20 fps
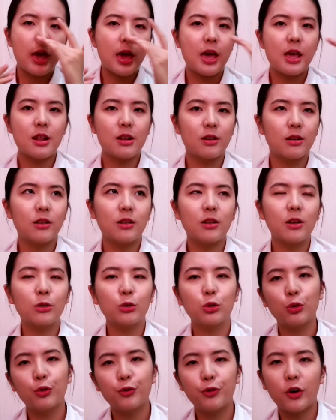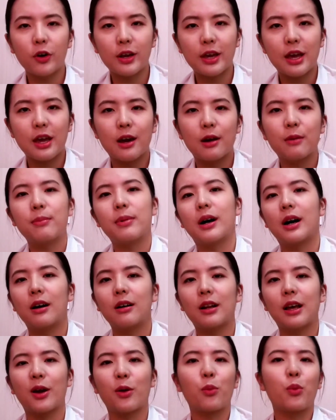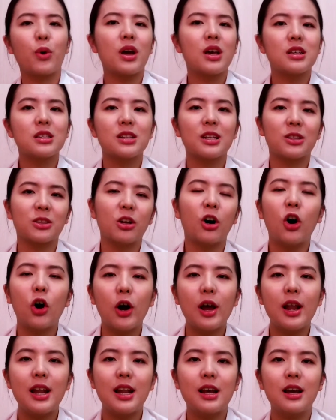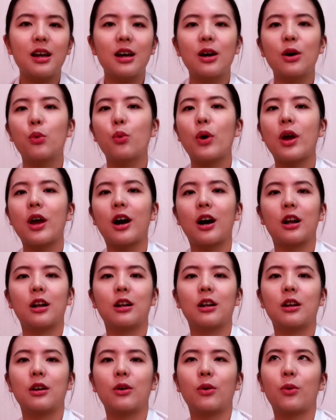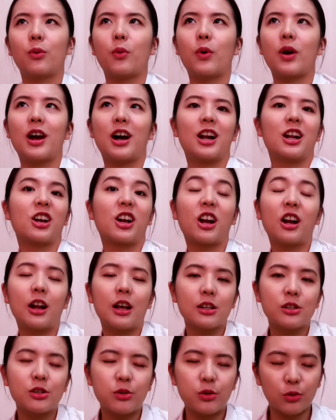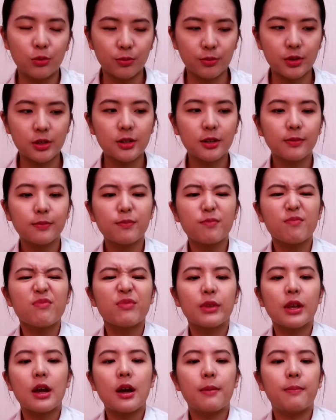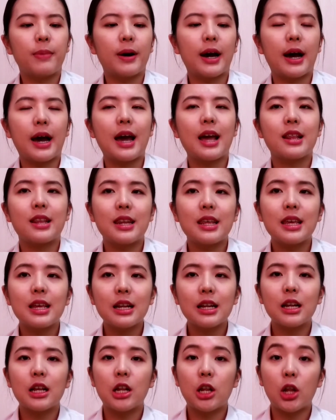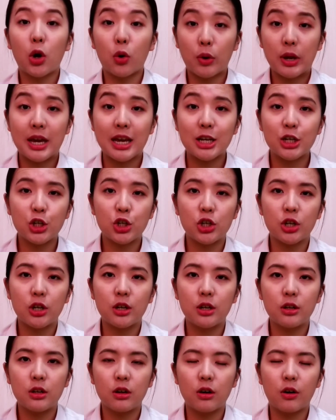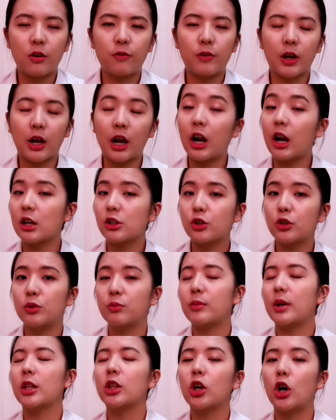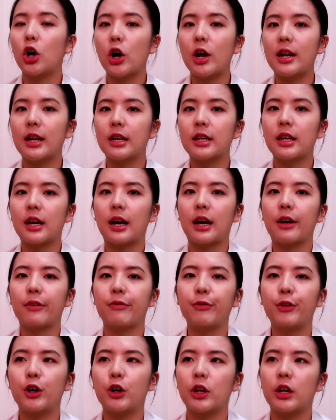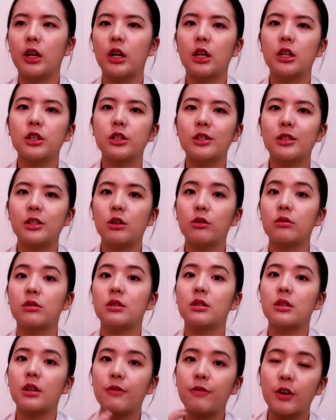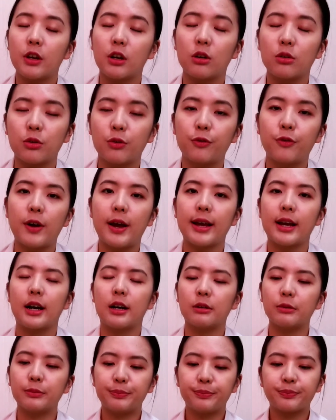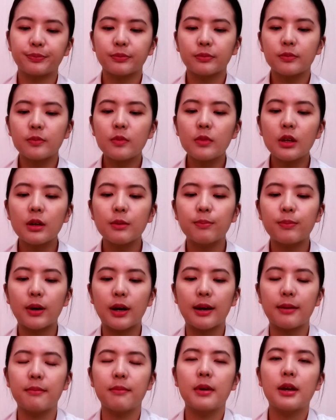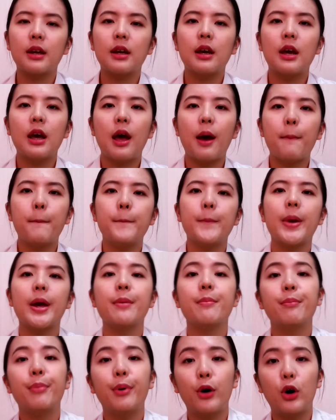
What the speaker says: and not to forget about like where is the toilet, where are the classrooms. But I think the location of the classroom and toilet are not so difficult to find out. But main